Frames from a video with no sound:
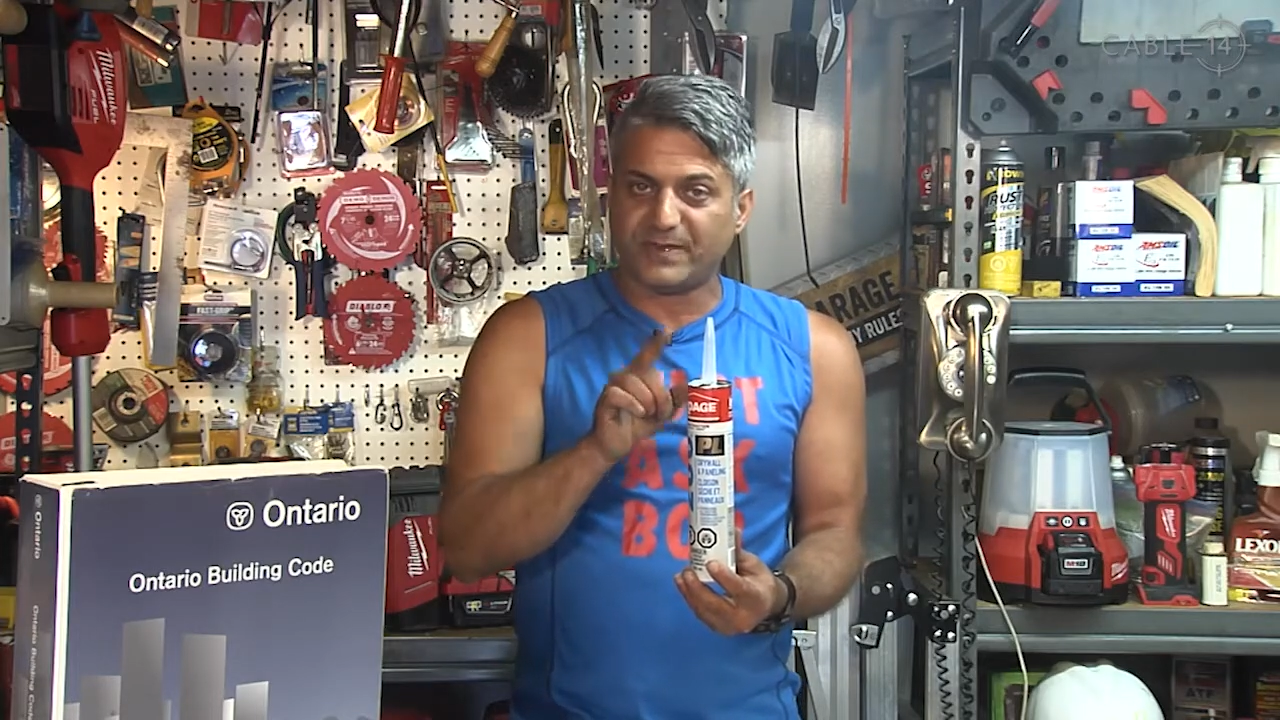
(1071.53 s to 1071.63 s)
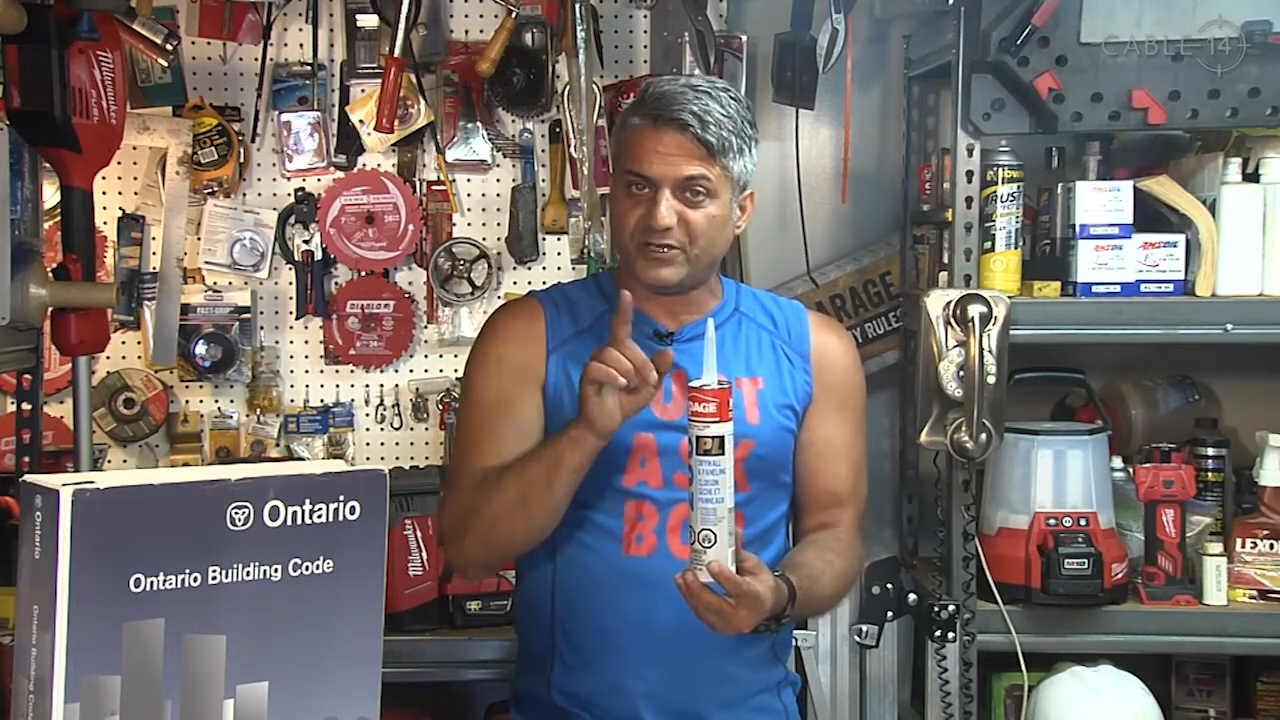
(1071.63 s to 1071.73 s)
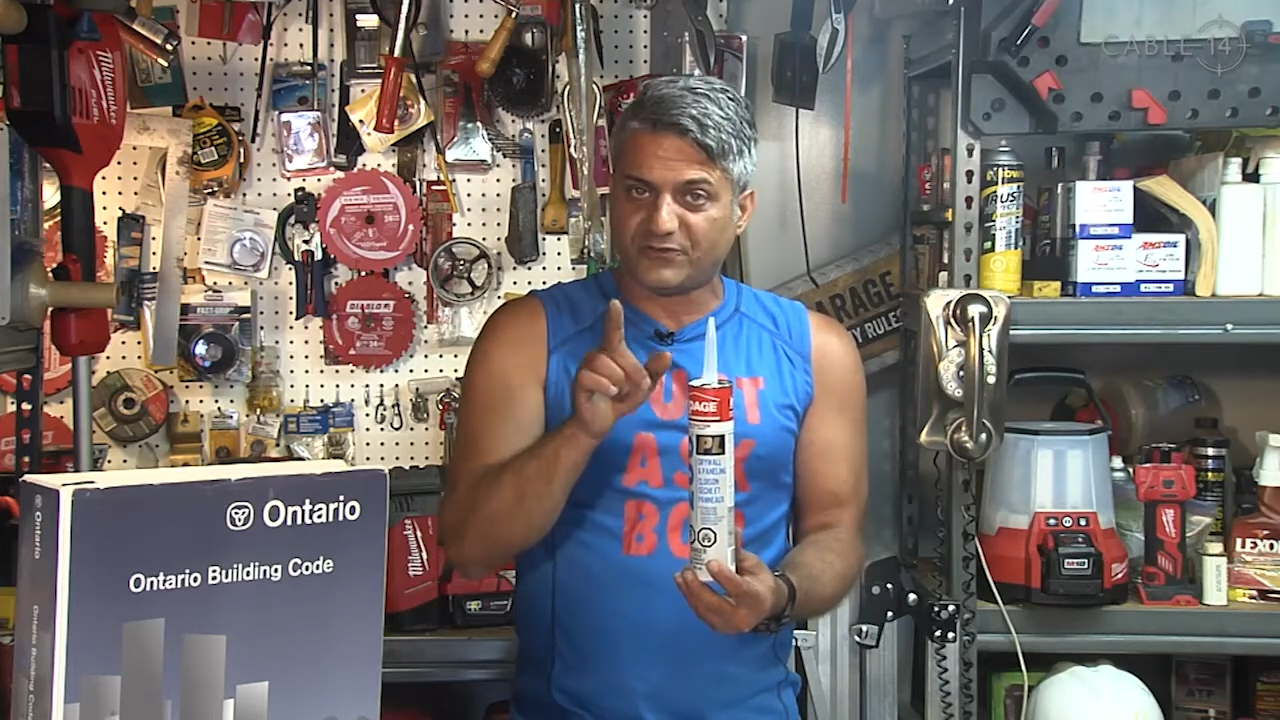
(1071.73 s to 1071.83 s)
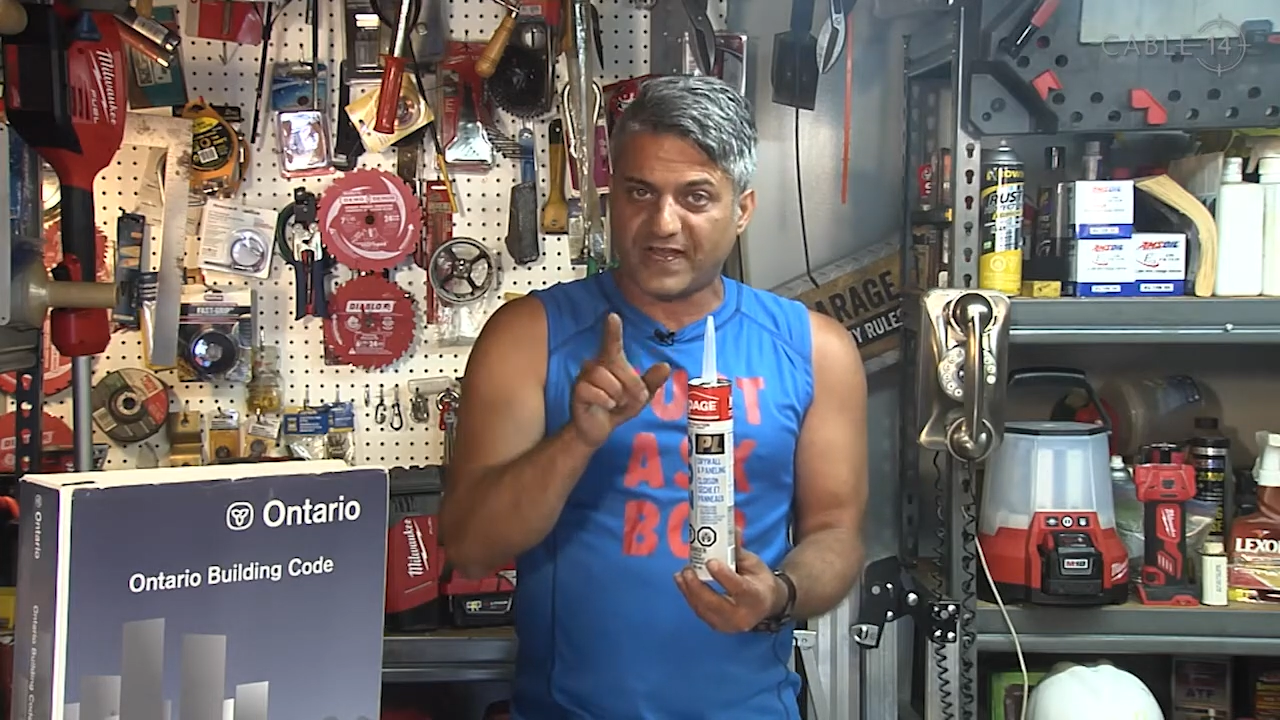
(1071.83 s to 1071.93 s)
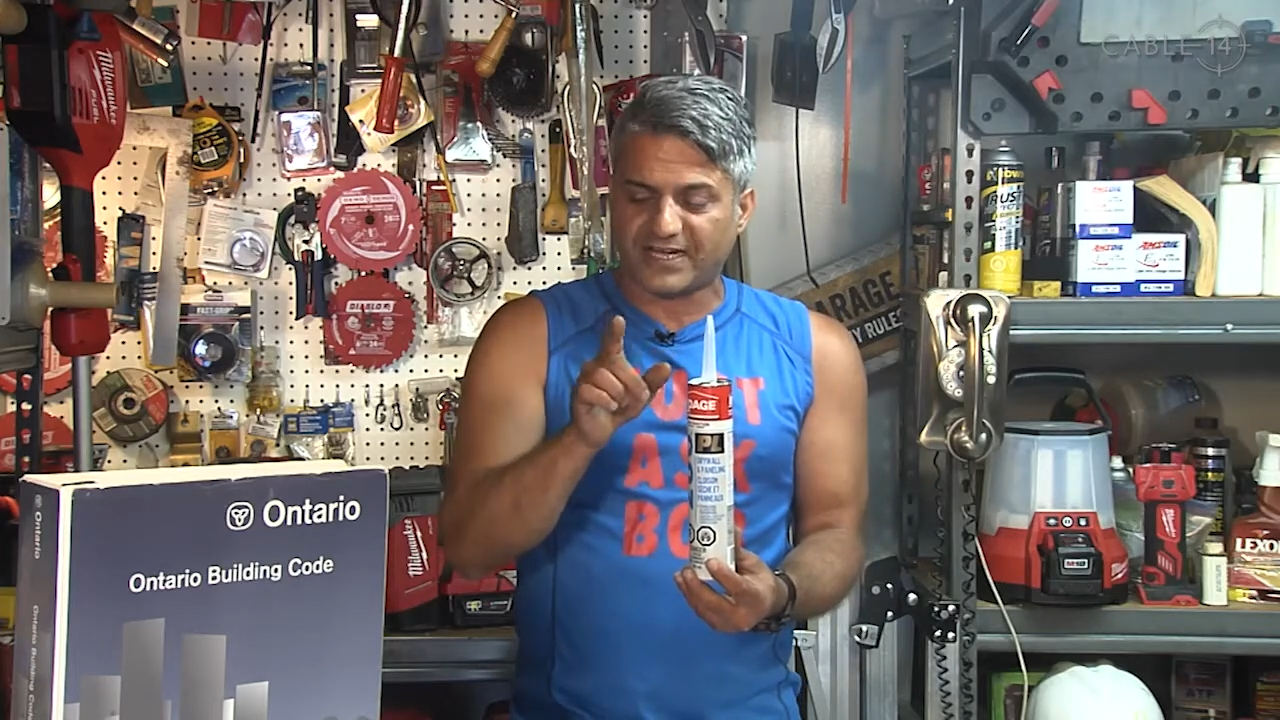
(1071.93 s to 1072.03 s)

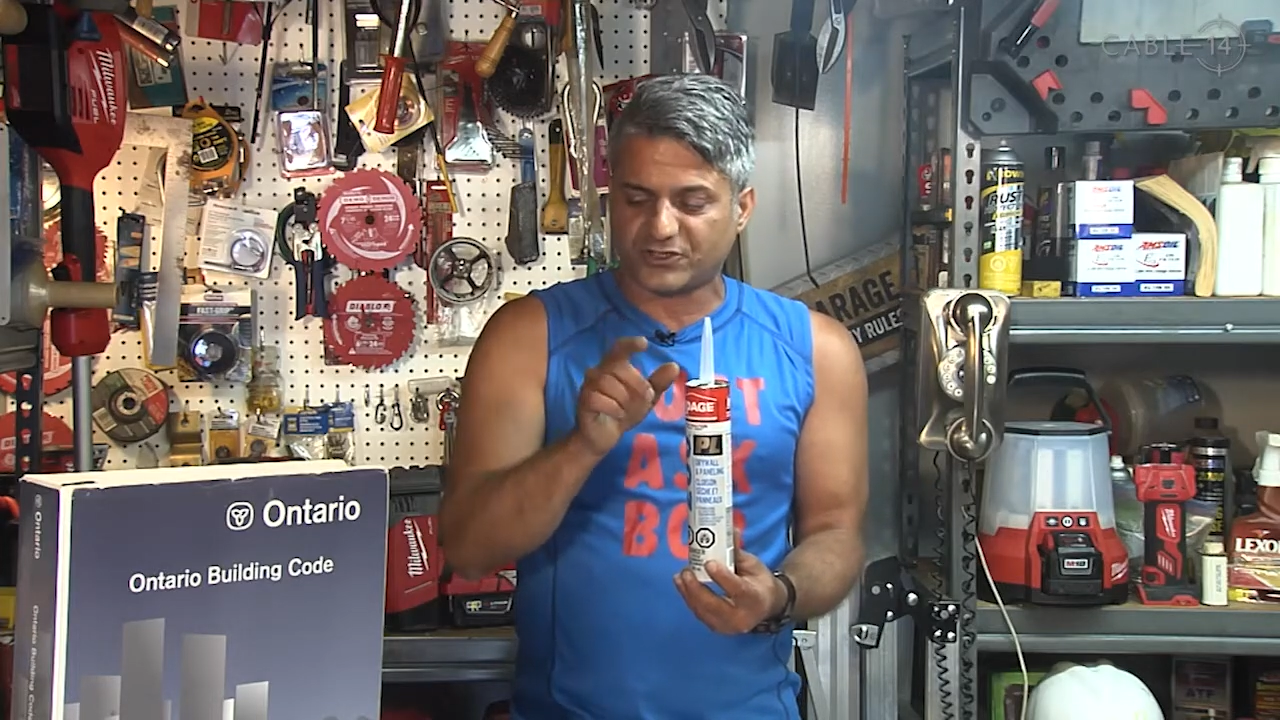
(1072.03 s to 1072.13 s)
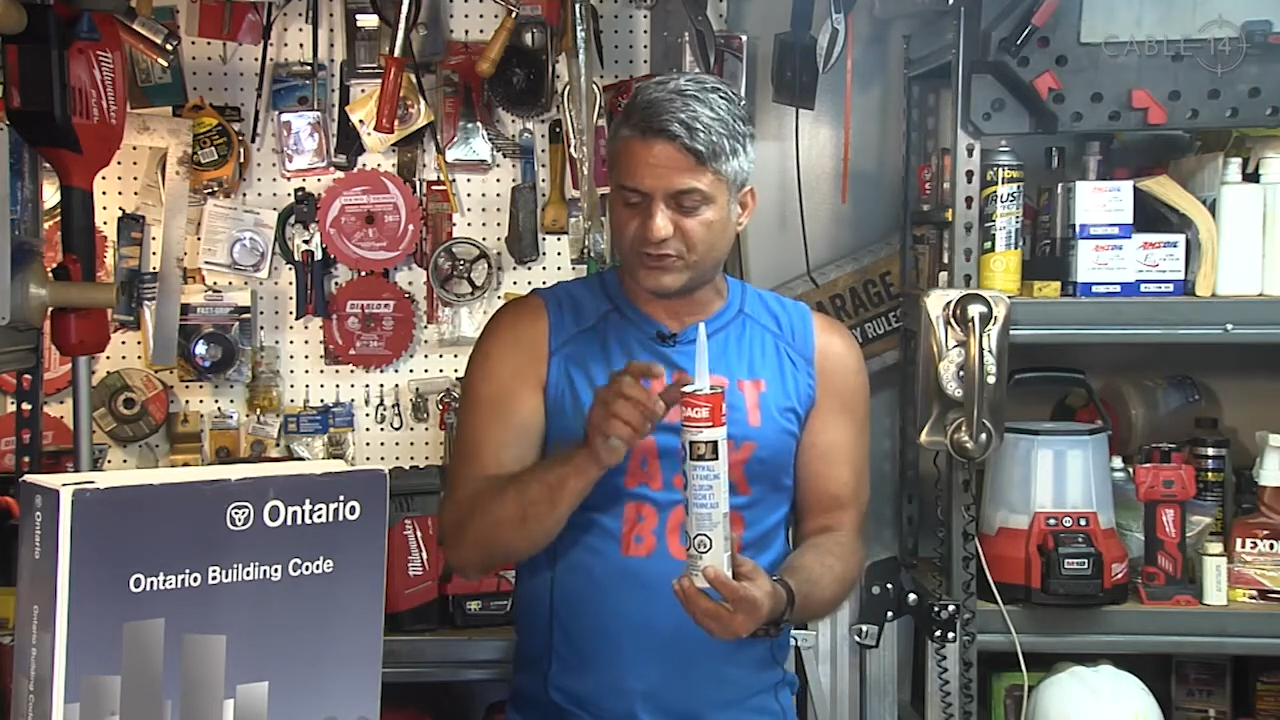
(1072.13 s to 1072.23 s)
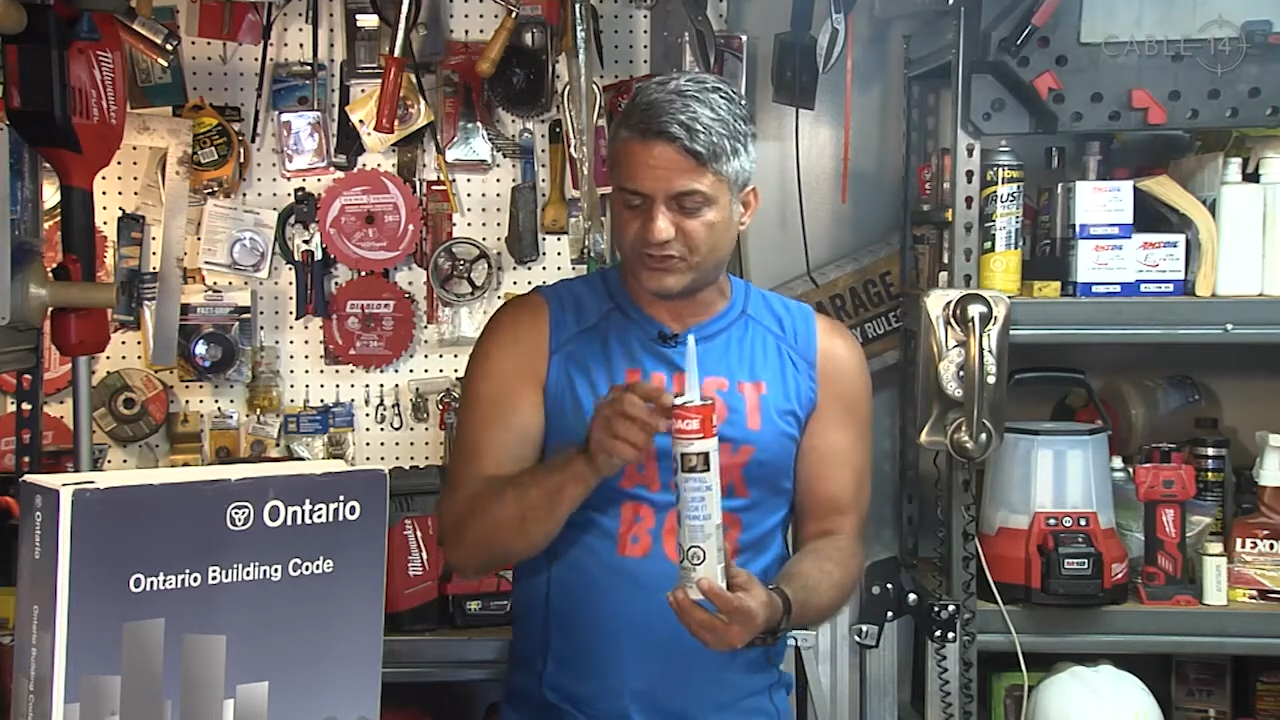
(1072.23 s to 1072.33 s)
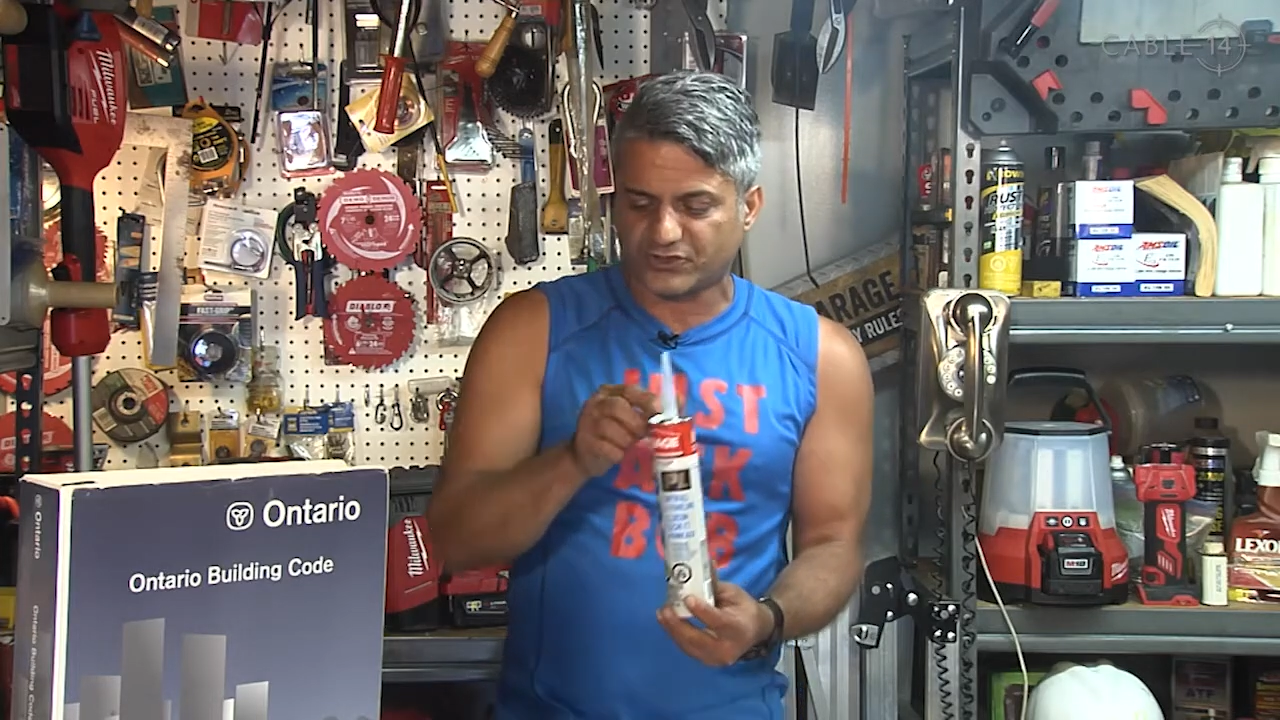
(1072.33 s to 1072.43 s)
manufacturer's